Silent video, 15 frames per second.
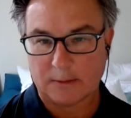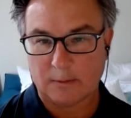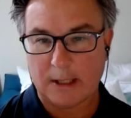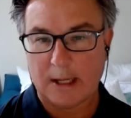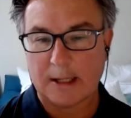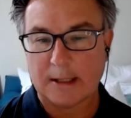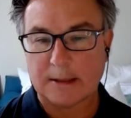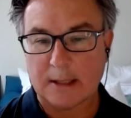We
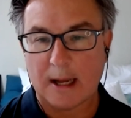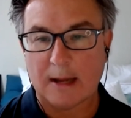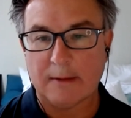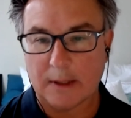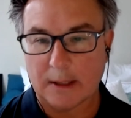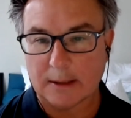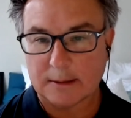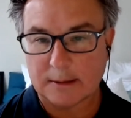got to dive
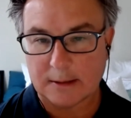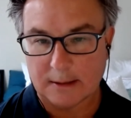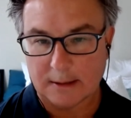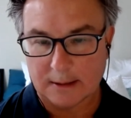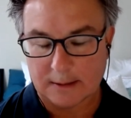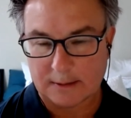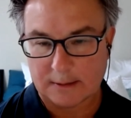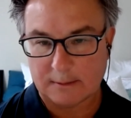into
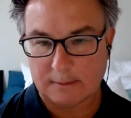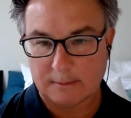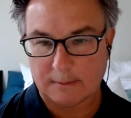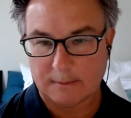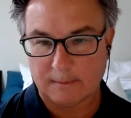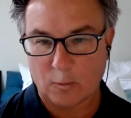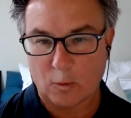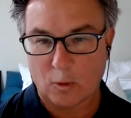this
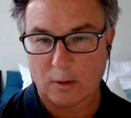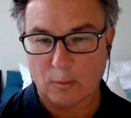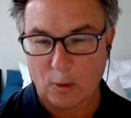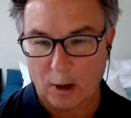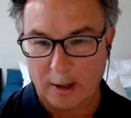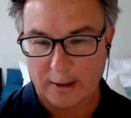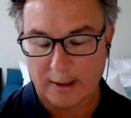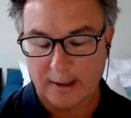warm
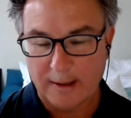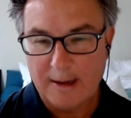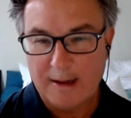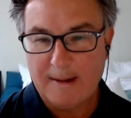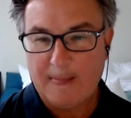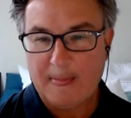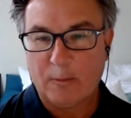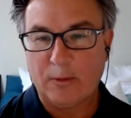water.
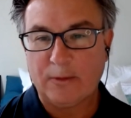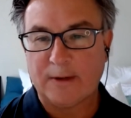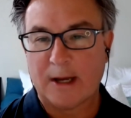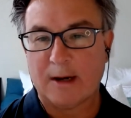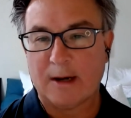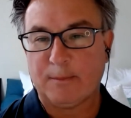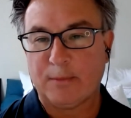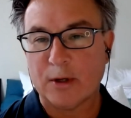We've got
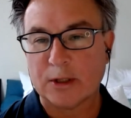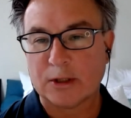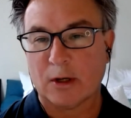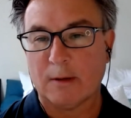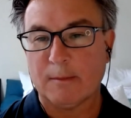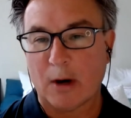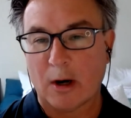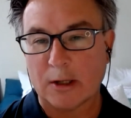to push our
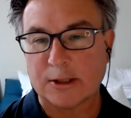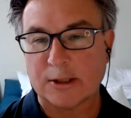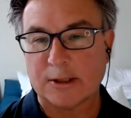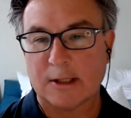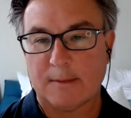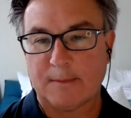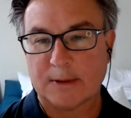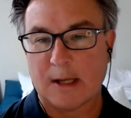margins
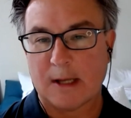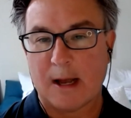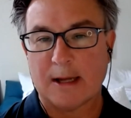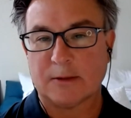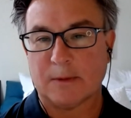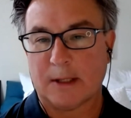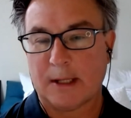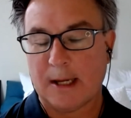up as high
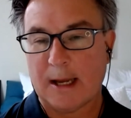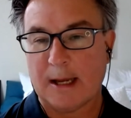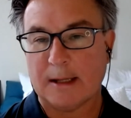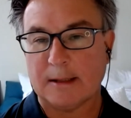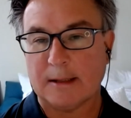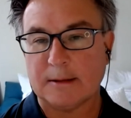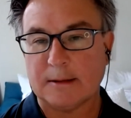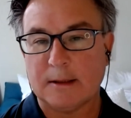as we
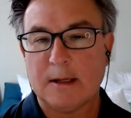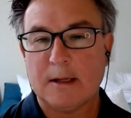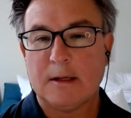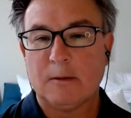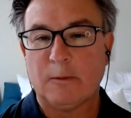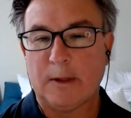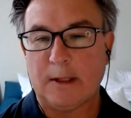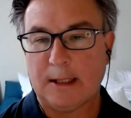can.
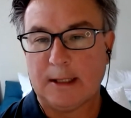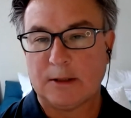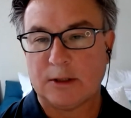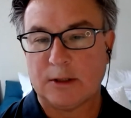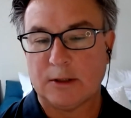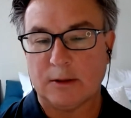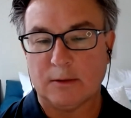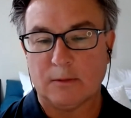We need
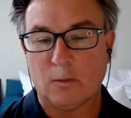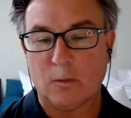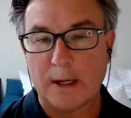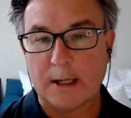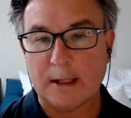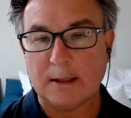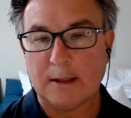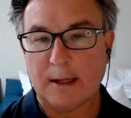to
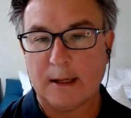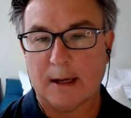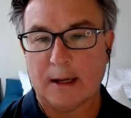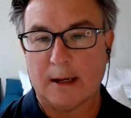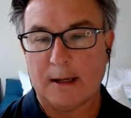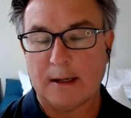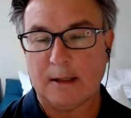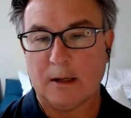win.
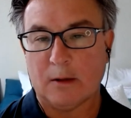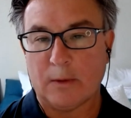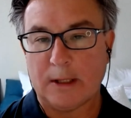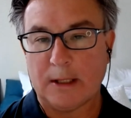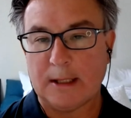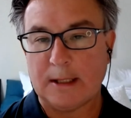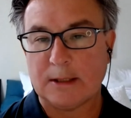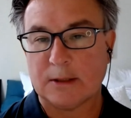You know, we
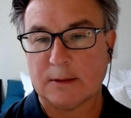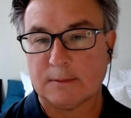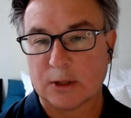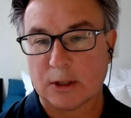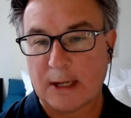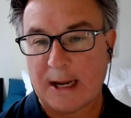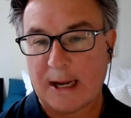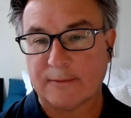need to
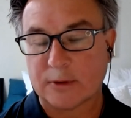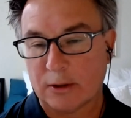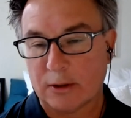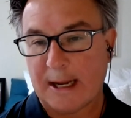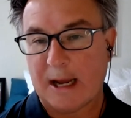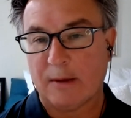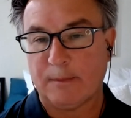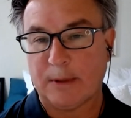have
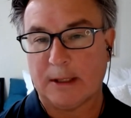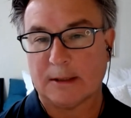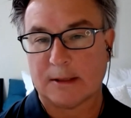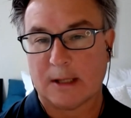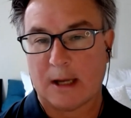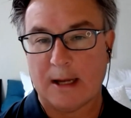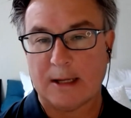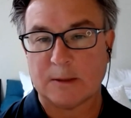turnout be as
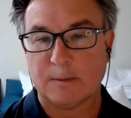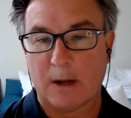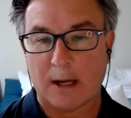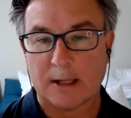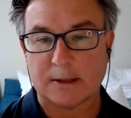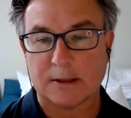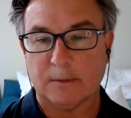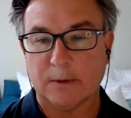high as
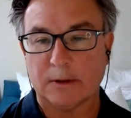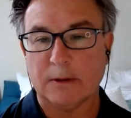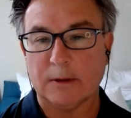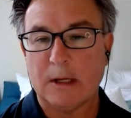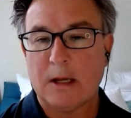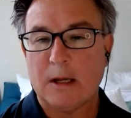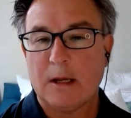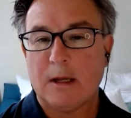possible.
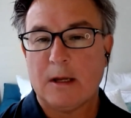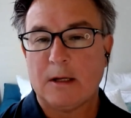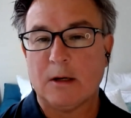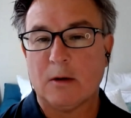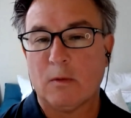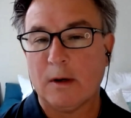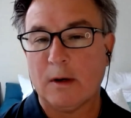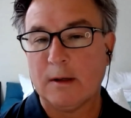You know,
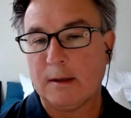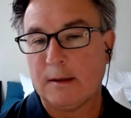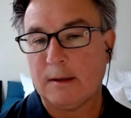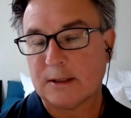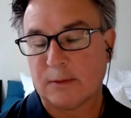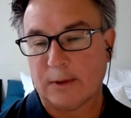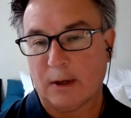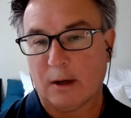one of the
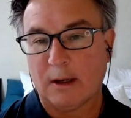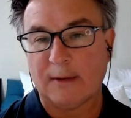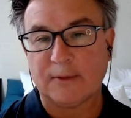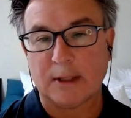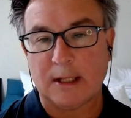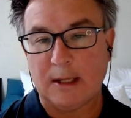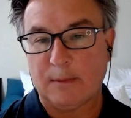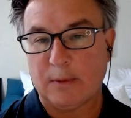things we all have
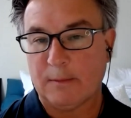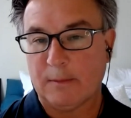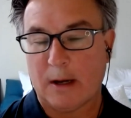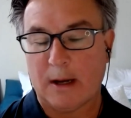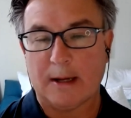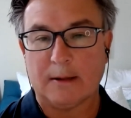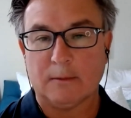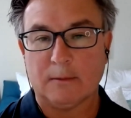to keep in
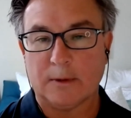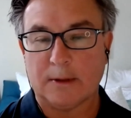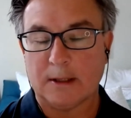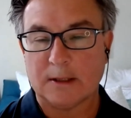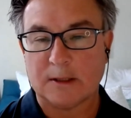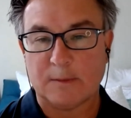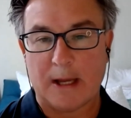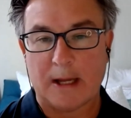mind with the
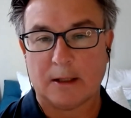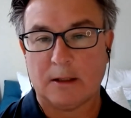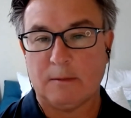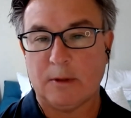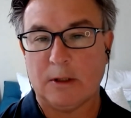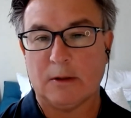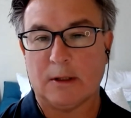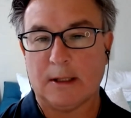Hispanic
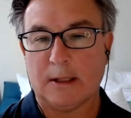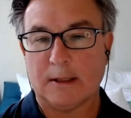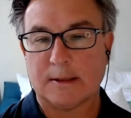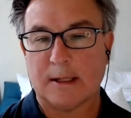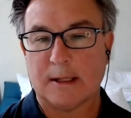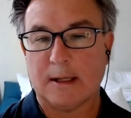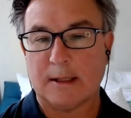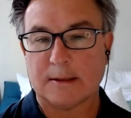community is
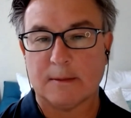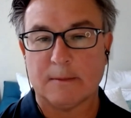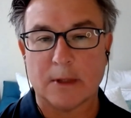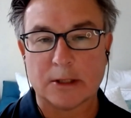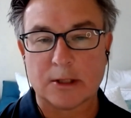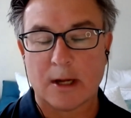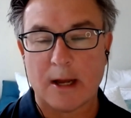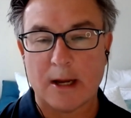that it is a
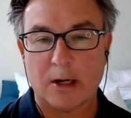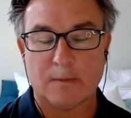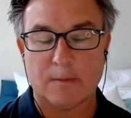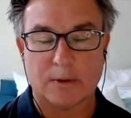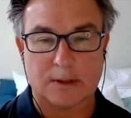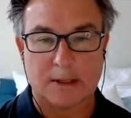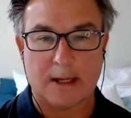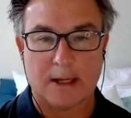much higher
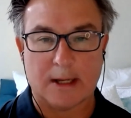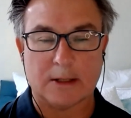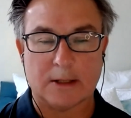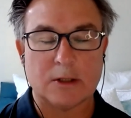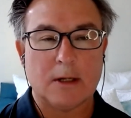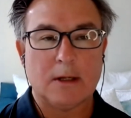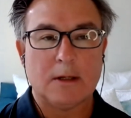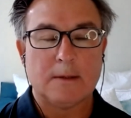
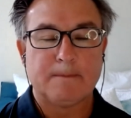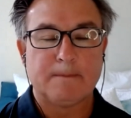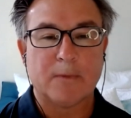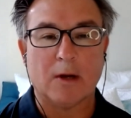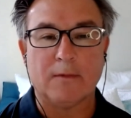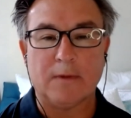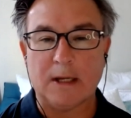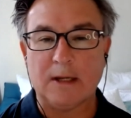percentage
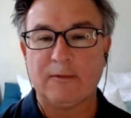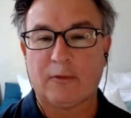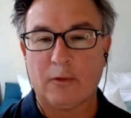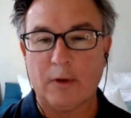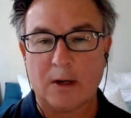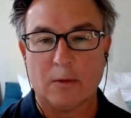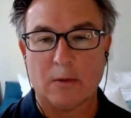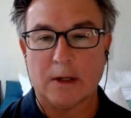of
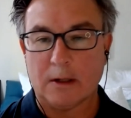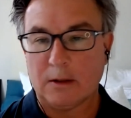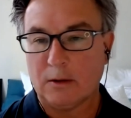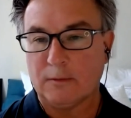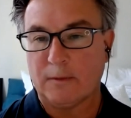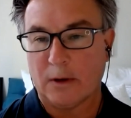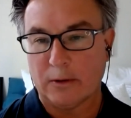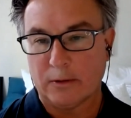infrequent and
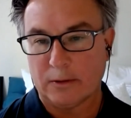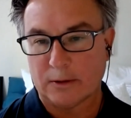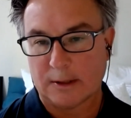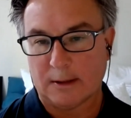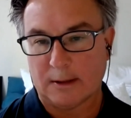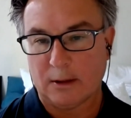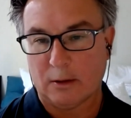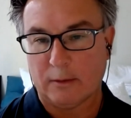new voters
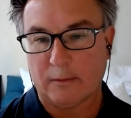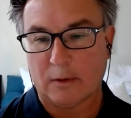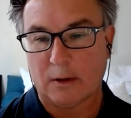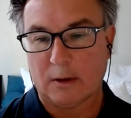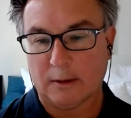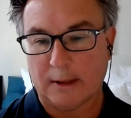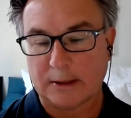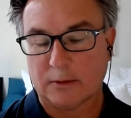than the overall
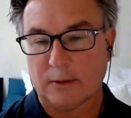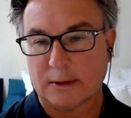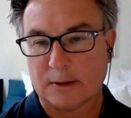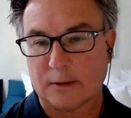electorate.